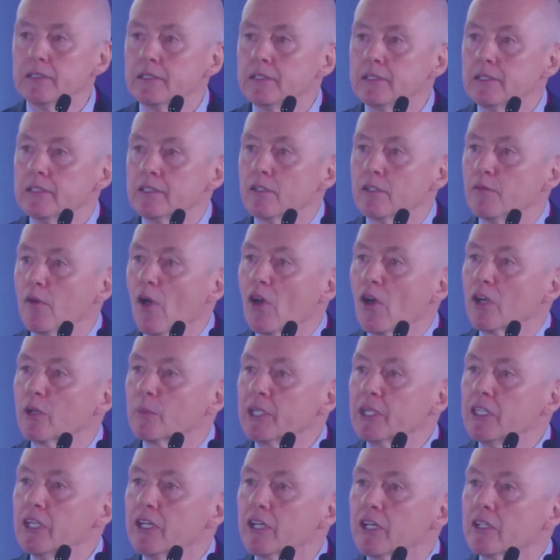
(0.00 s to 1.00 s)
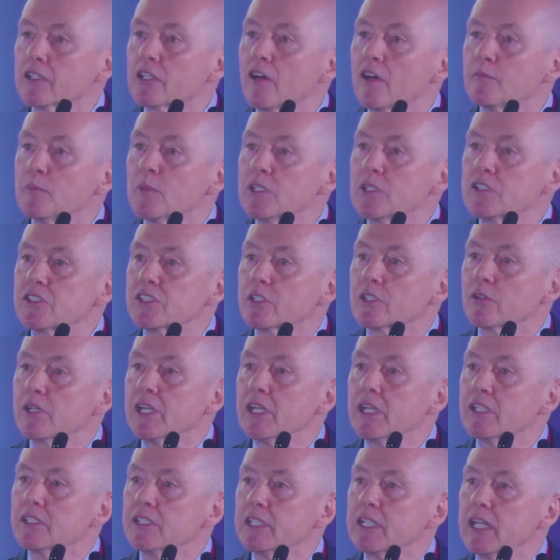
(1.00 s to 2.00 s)
The following year, governments
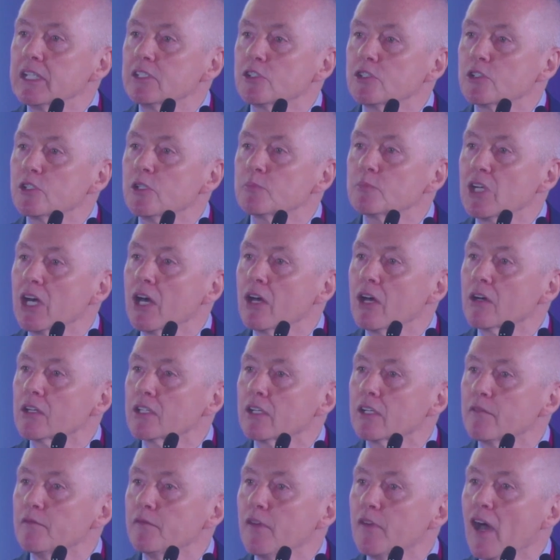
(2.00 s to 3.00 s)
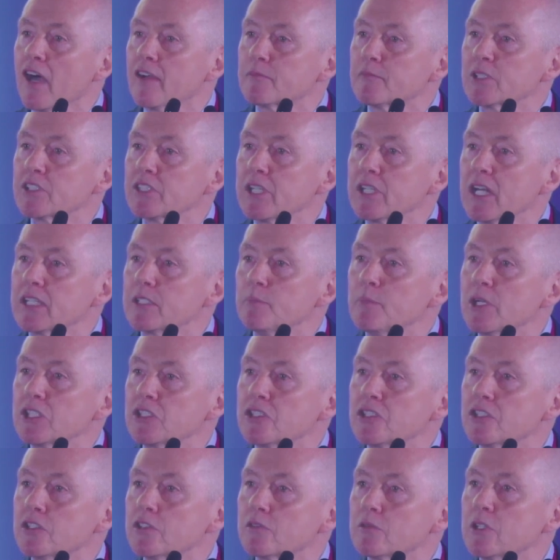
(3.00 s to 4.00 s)
agreed an interim target of 5%
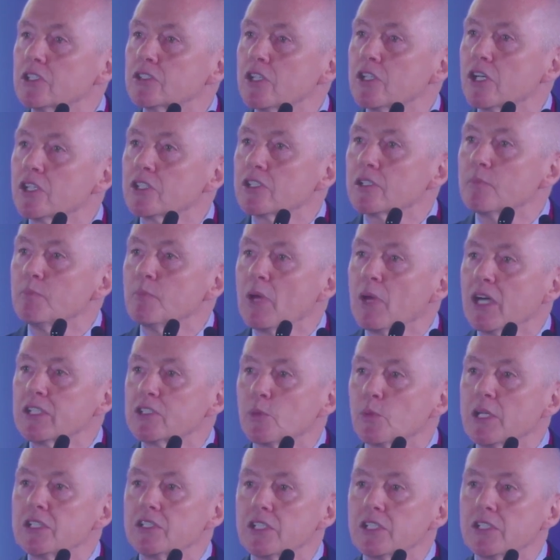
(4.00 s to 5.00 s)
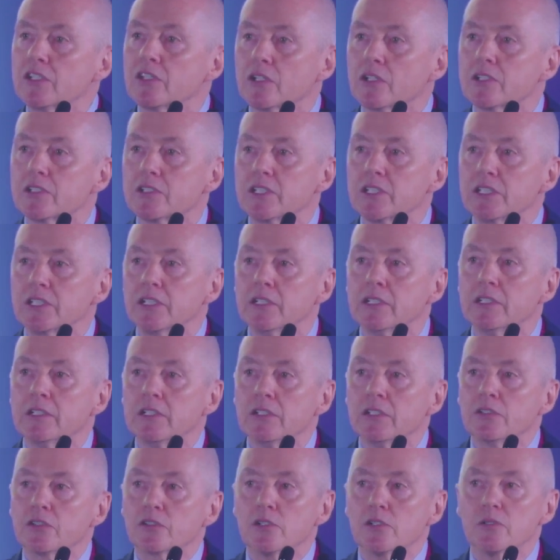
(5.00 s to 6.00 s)
emissions reduction by 2030
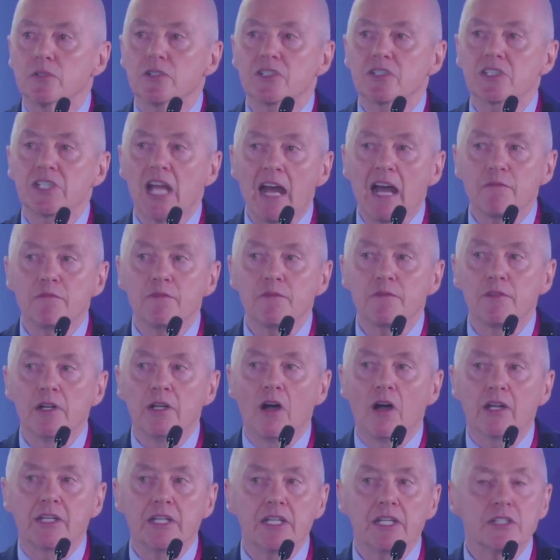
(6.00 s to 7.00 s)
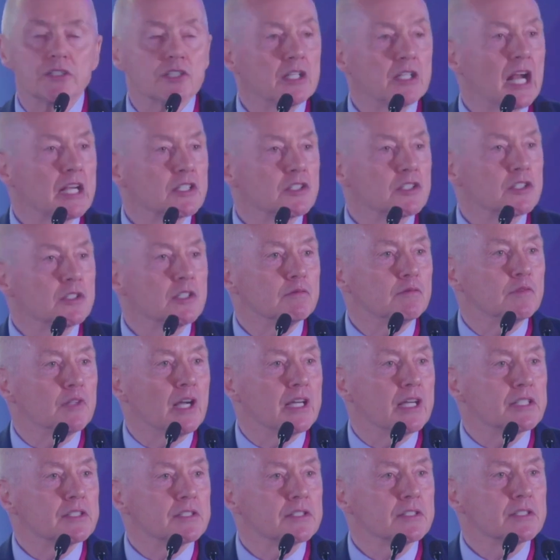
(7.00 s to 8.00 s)
through SAF on international
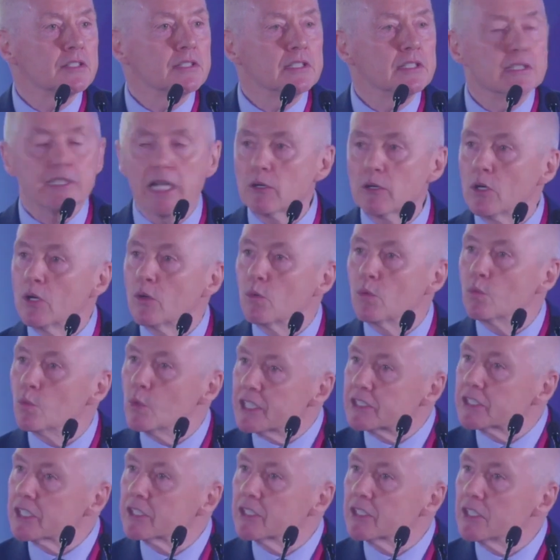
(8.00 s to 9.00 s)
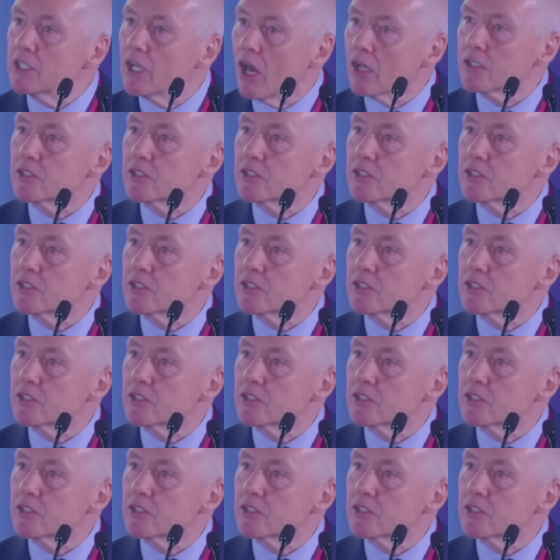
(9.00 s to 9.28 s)
flights. Now, we did not